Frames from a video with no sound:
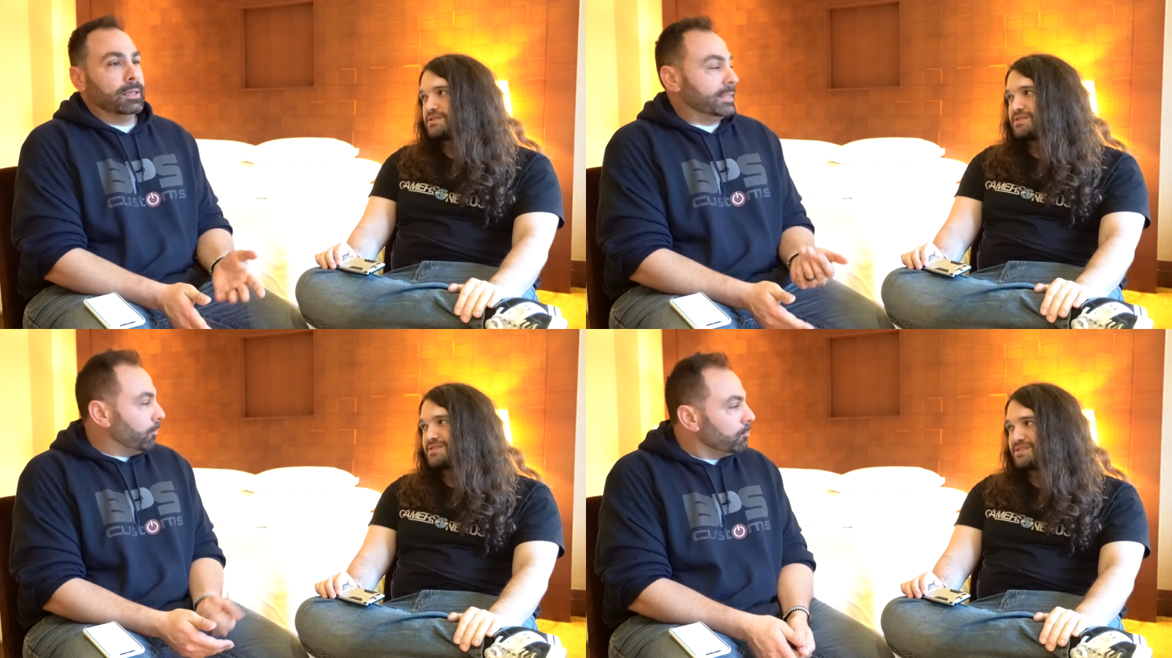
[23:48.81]

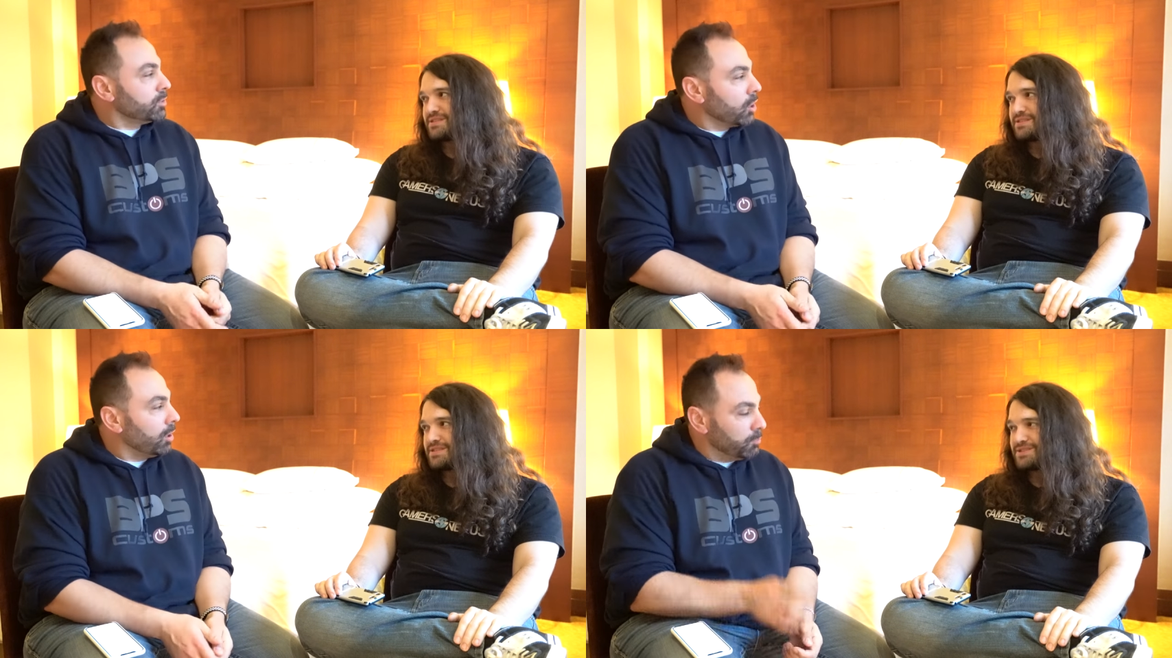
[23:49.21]
Speaker 1: Is that what it
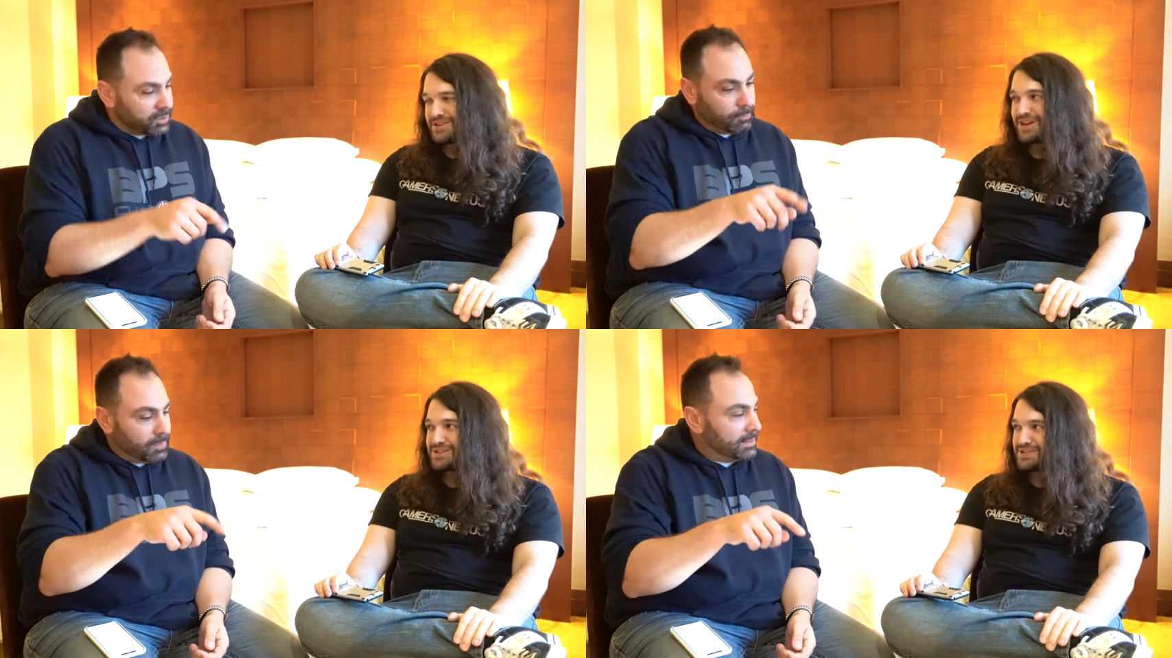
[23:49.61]
was called?
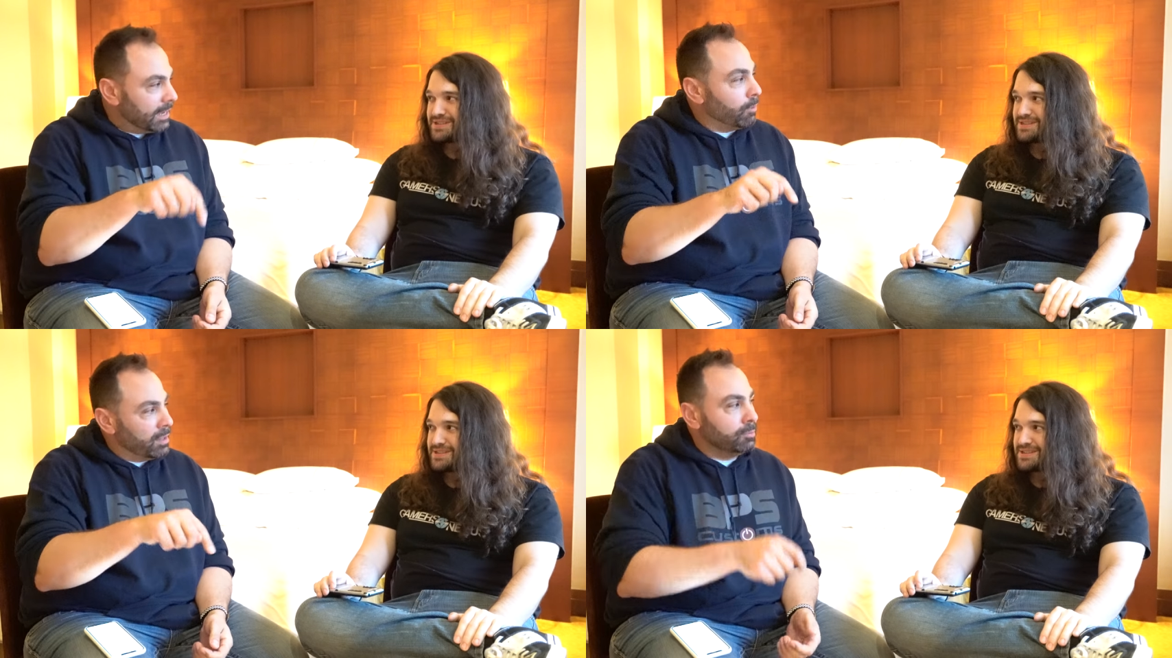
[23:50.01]
Was yes. it,
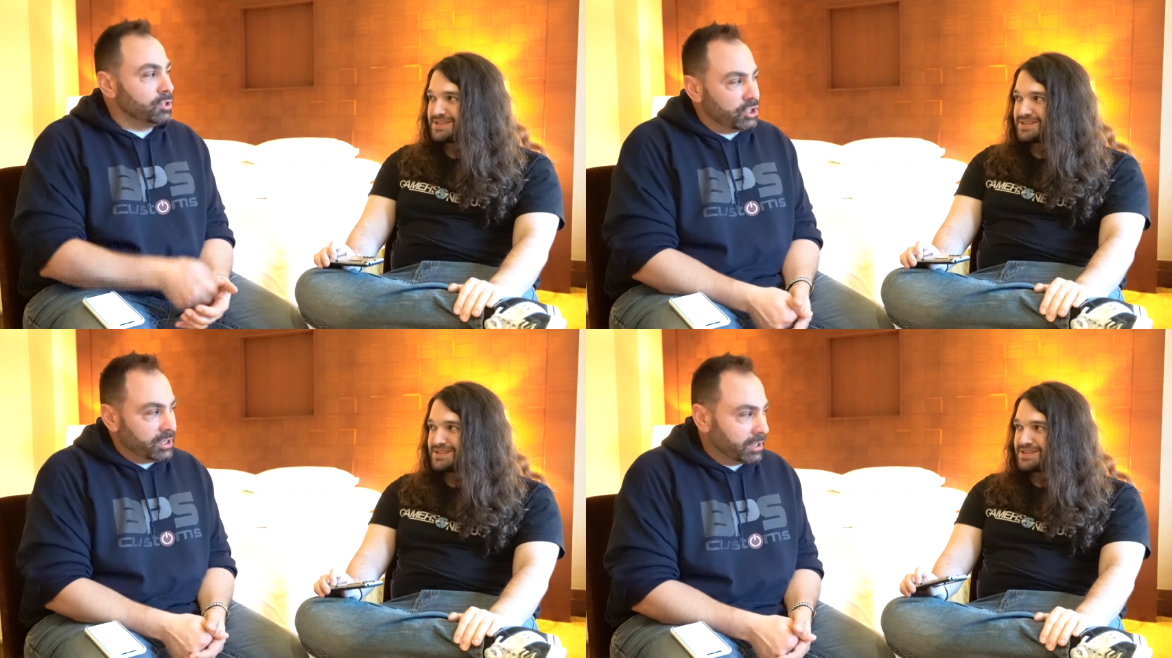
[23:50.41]
is that why there
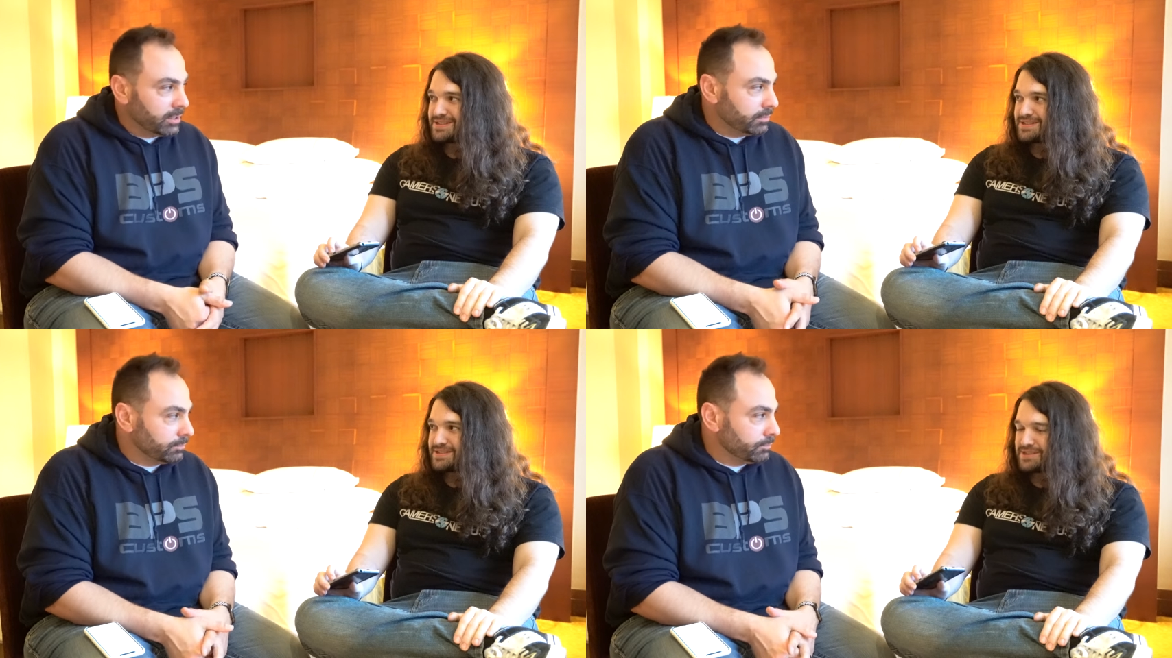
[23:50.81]
was G
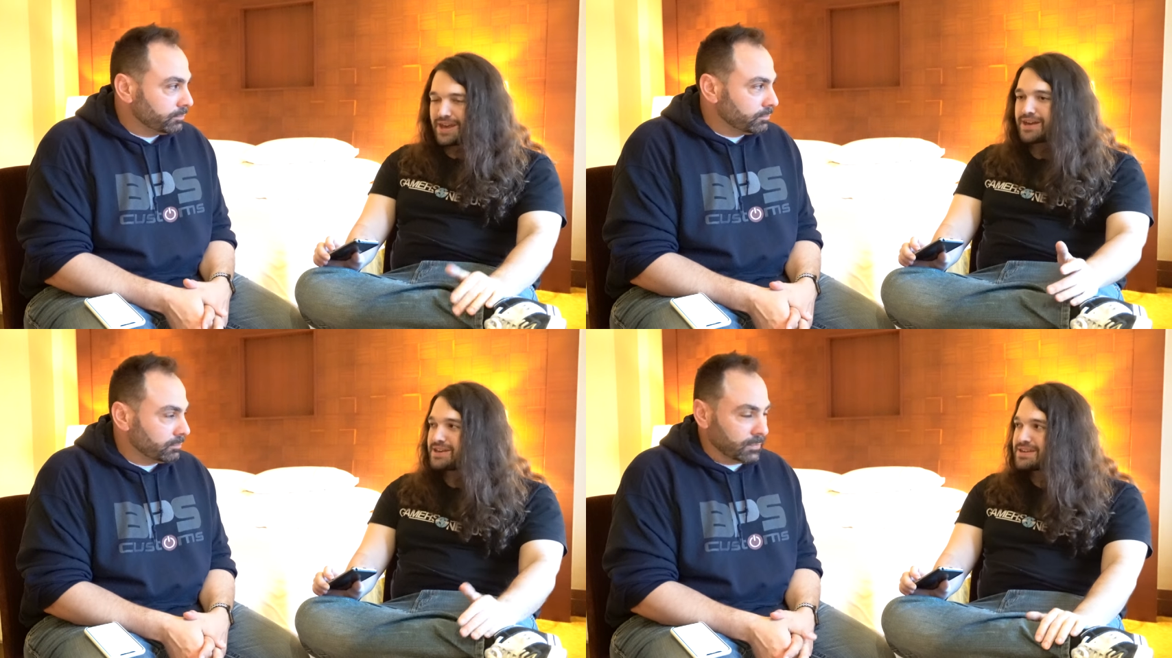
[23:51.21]
on it?
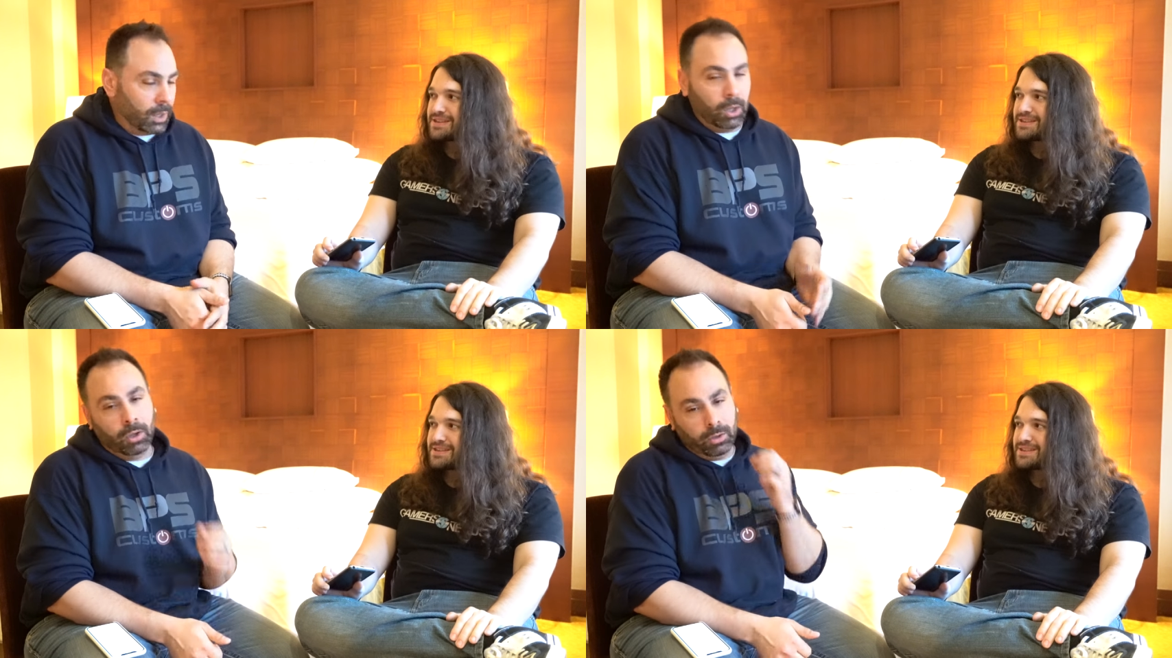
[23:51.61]
Yeah.
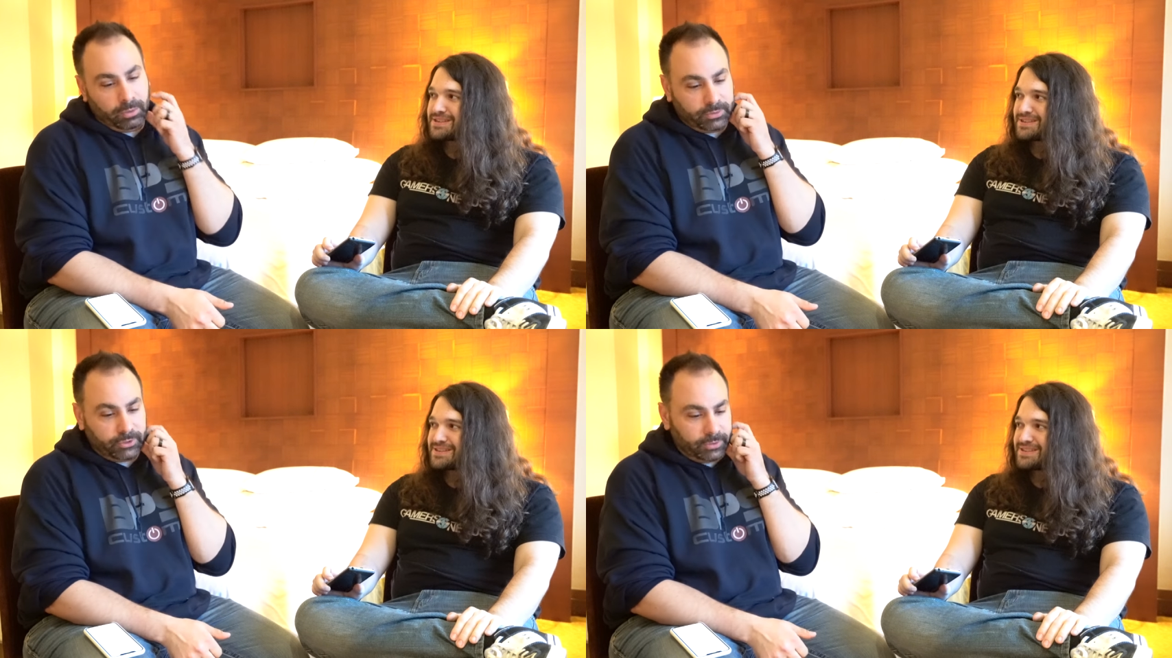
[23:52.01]

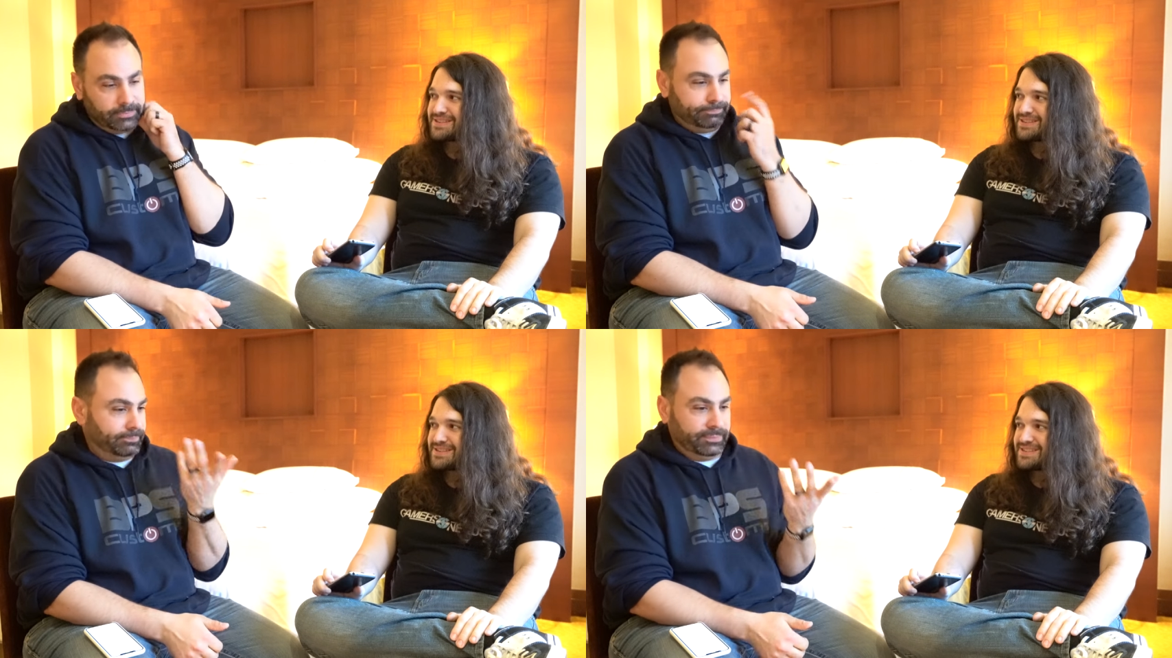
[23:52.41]
Oh, uh, should
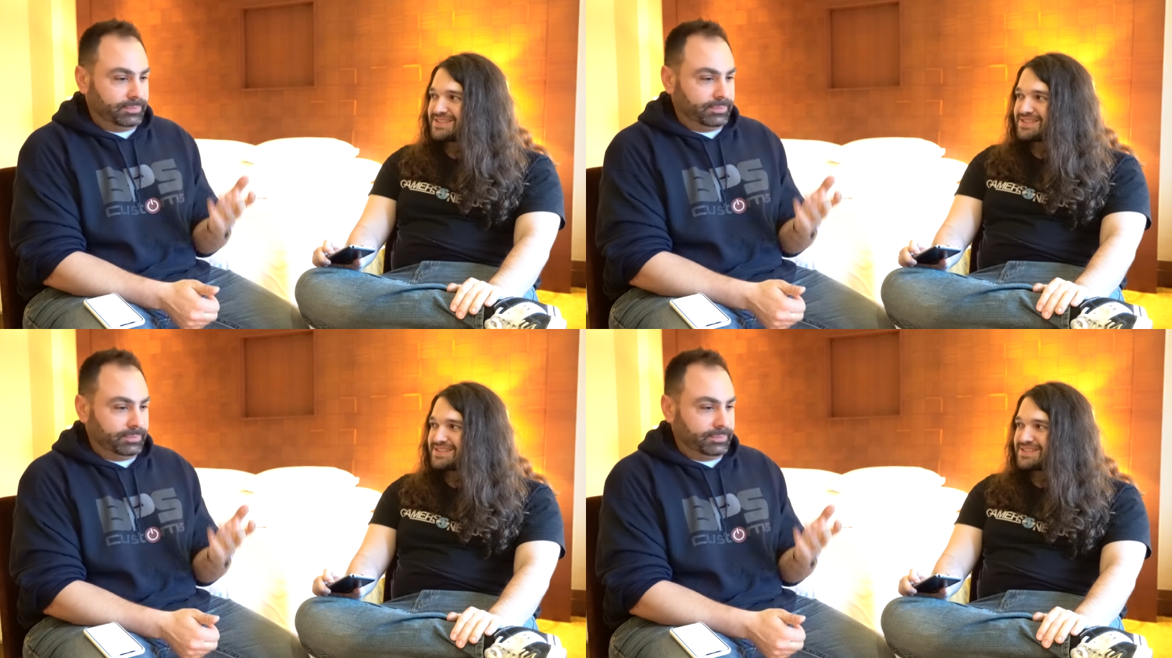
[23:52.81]
have.